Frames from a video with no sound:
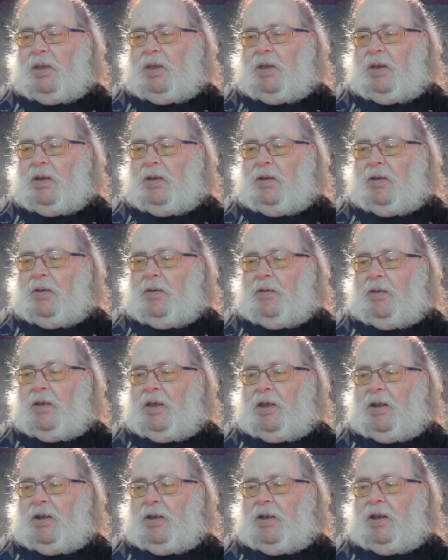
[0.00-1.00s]

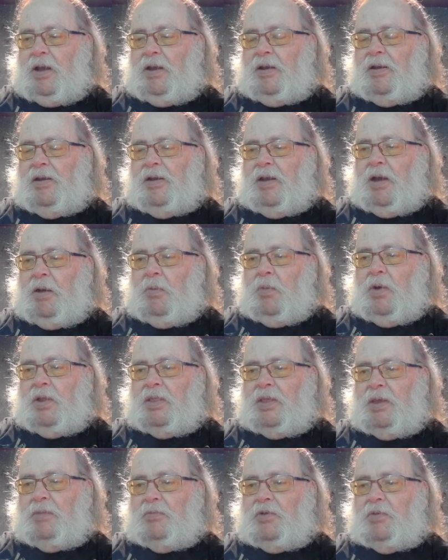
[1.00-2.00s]
And I did not want
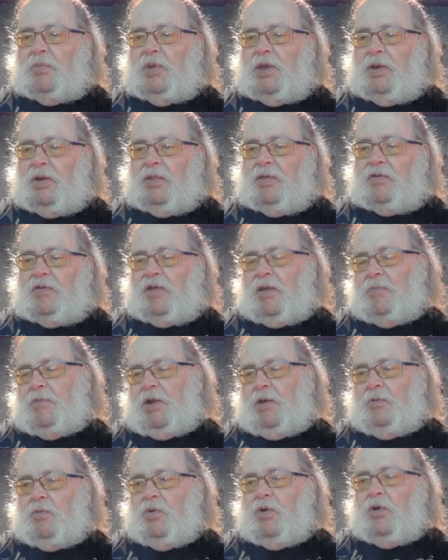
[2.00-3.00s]
them to be on the same
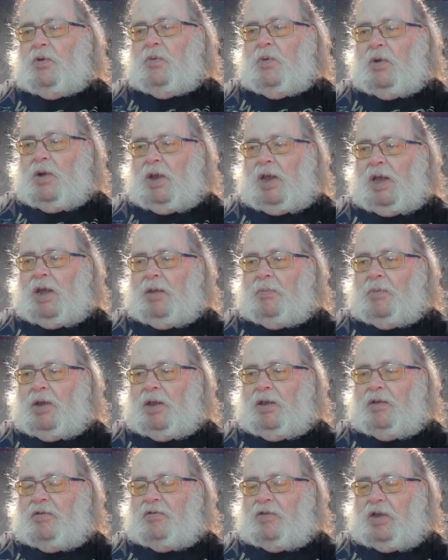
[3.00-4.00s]
network where I had
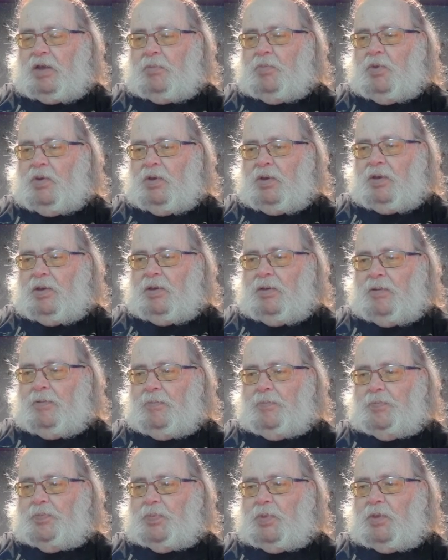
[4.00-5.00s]
my checkbook,
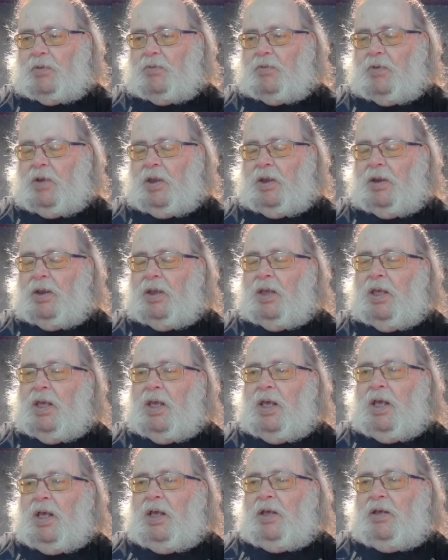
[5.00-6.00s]
right?
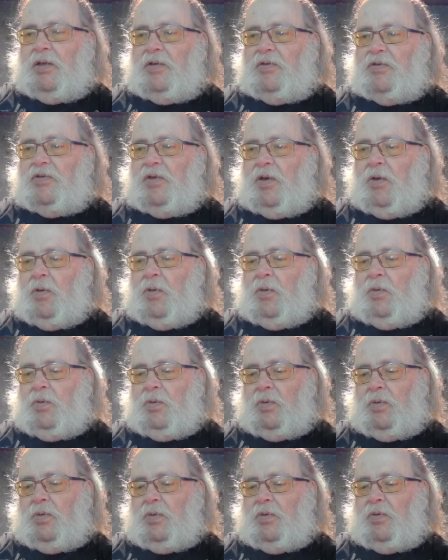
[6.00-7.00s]
So
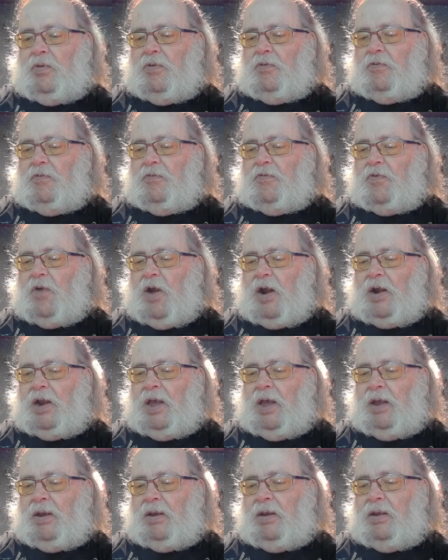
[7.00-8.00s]

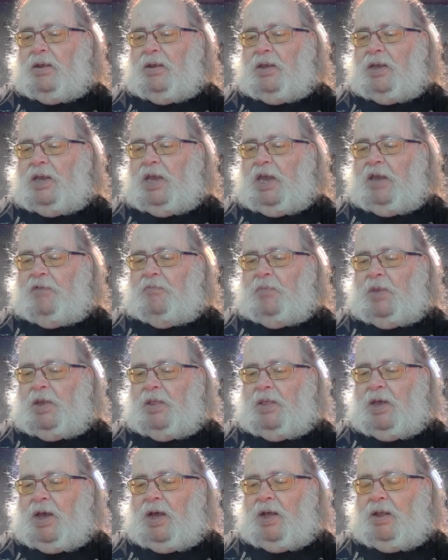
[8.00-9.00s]
FrogNet gave me
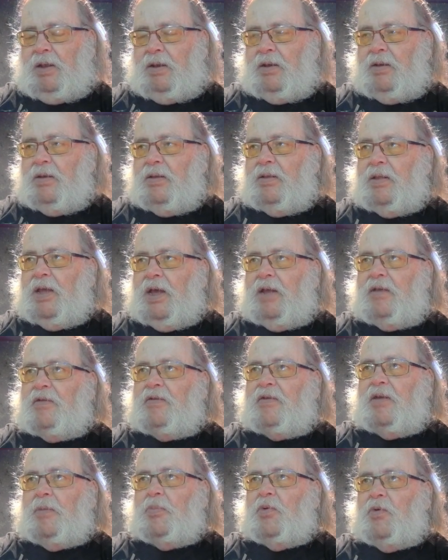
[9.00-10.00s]
that
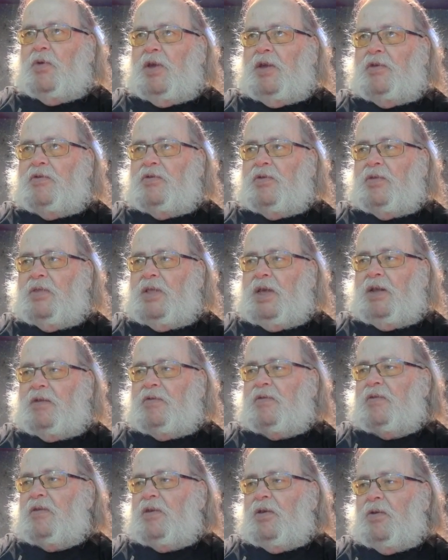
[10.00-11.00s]
separation, that
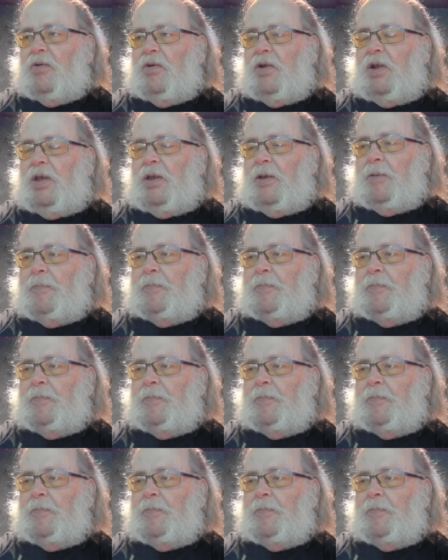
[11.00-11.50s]
security.